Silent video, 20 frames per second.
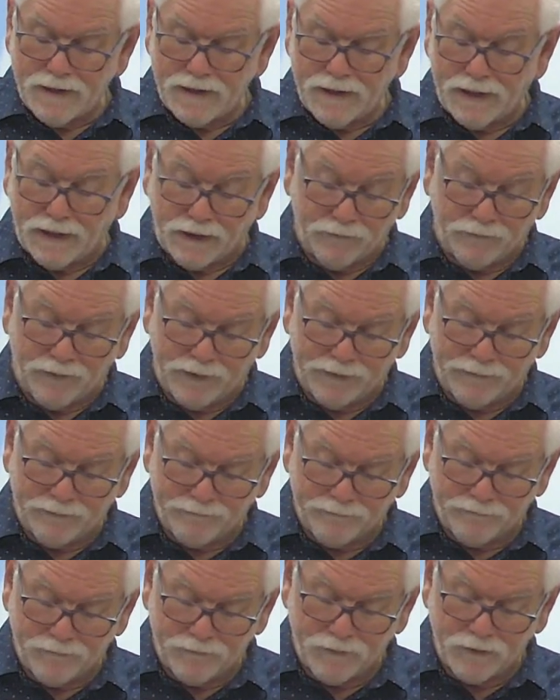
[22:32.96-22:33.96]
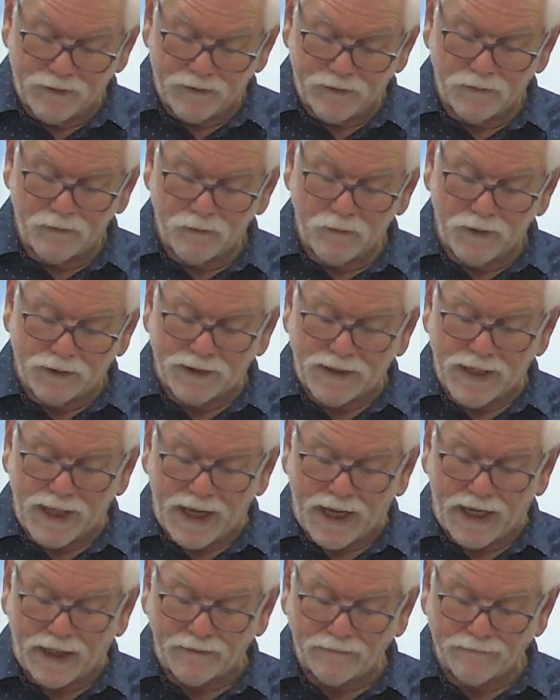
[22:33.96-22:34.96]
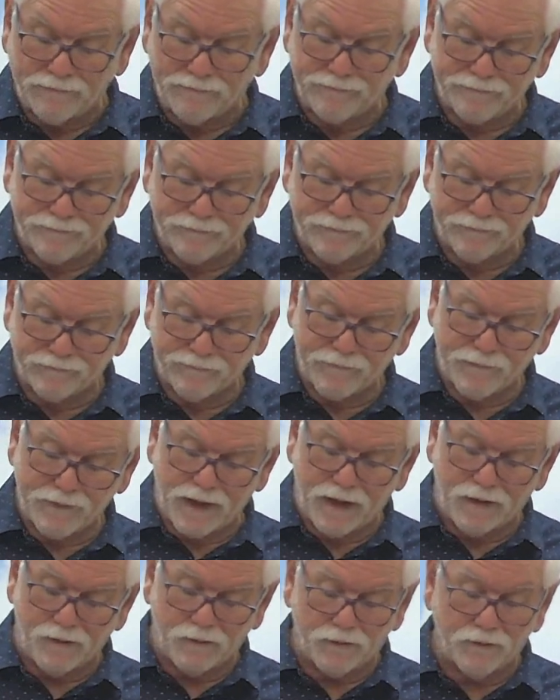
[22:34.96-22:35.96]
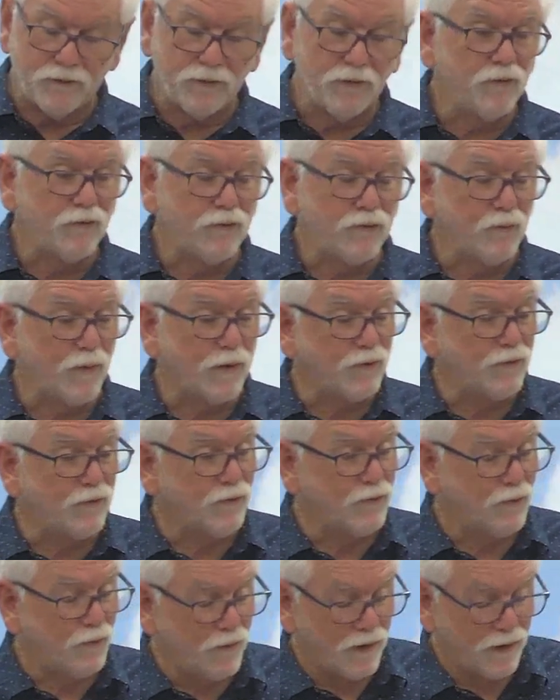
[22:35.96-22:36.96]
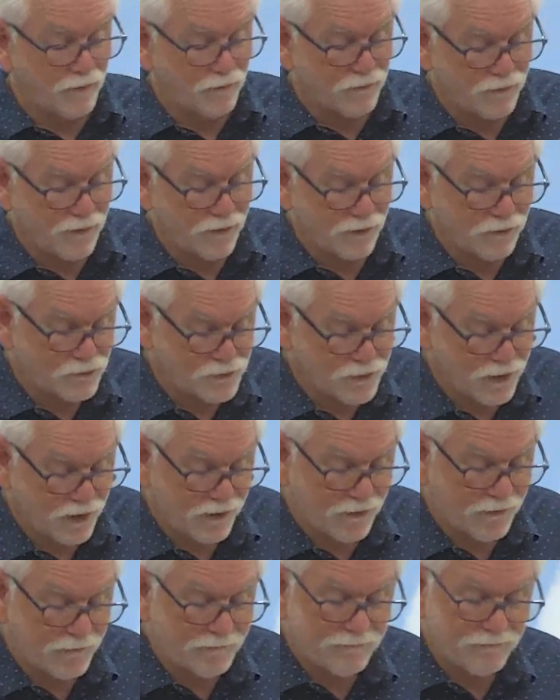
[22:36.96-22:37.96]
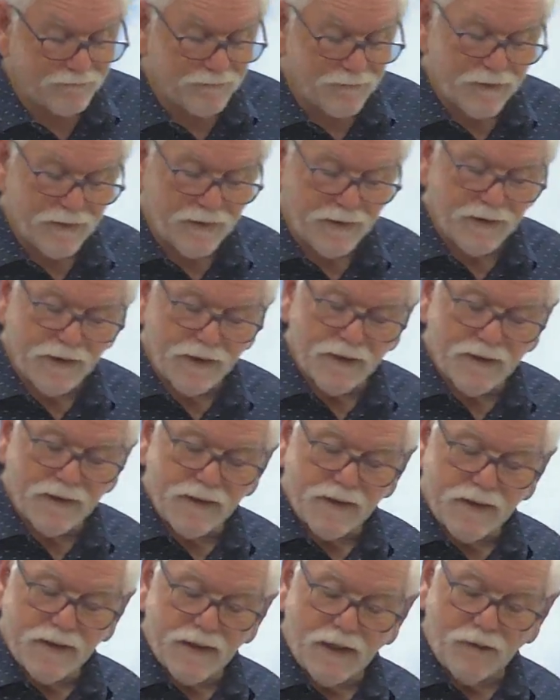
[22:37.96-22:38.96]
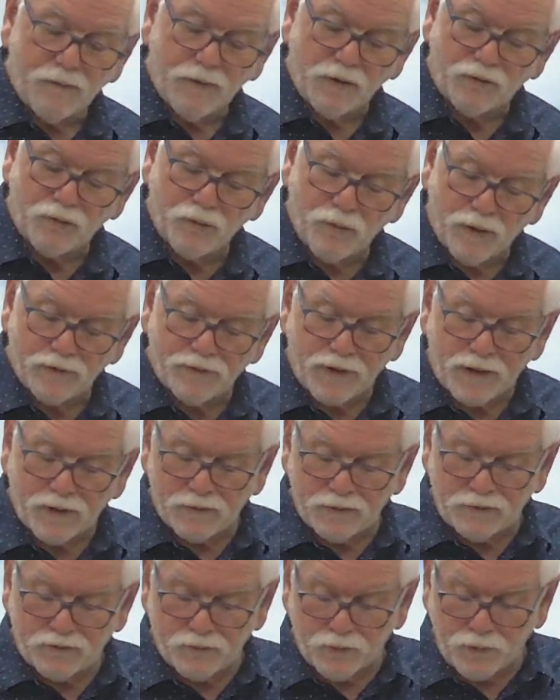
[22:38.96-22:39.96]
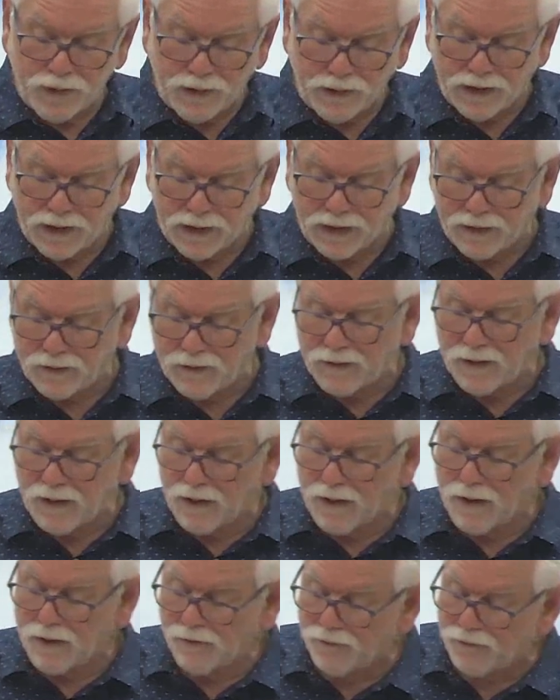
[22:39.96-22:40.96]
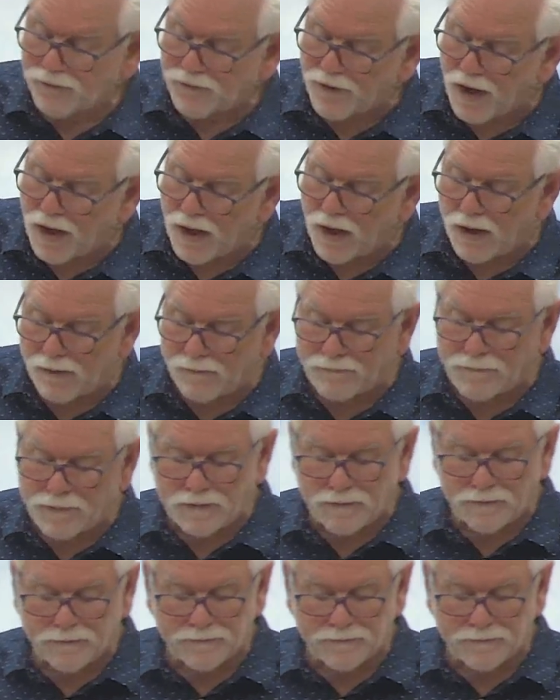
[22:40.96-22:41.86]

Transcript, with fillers: anyway, with that, I will switch to what I was going to share, which was I was reading Psalm,